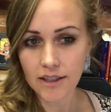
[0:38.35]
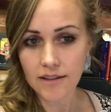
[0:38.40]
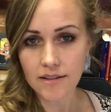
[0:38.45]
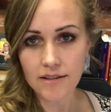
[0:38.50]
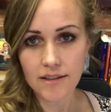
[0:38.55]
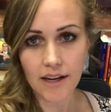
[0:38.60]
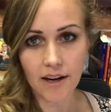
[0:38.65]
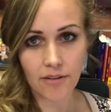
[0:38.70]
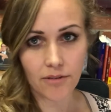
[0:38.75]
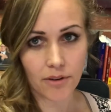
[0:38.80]
and
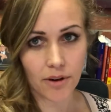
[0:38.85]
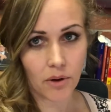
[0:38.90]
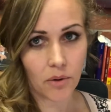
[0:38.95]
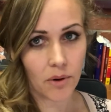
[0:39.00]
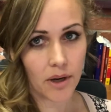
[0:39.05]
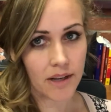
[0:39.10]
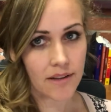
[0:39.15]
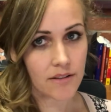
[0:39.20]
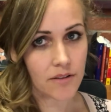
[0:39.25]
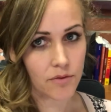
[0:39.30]
staff
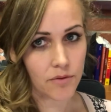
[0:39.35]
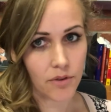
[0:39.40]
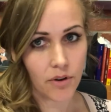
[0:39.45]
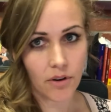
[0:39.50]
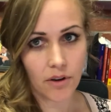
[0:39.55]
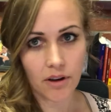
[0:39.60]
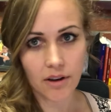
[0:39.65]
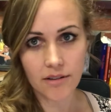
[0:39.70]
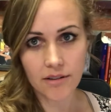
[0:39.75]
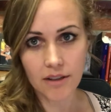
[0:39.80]
requests and
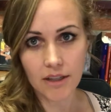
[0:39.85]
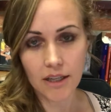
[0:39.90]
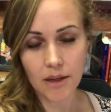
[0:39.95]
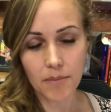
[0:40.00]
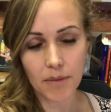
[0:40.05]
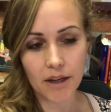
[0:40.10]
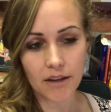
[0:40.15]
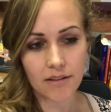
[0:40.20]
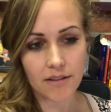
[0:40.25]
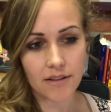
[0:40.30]
phone calls and
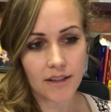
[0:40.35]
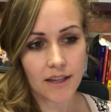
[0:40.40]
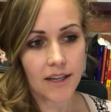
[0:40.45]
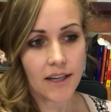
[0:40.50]
emails.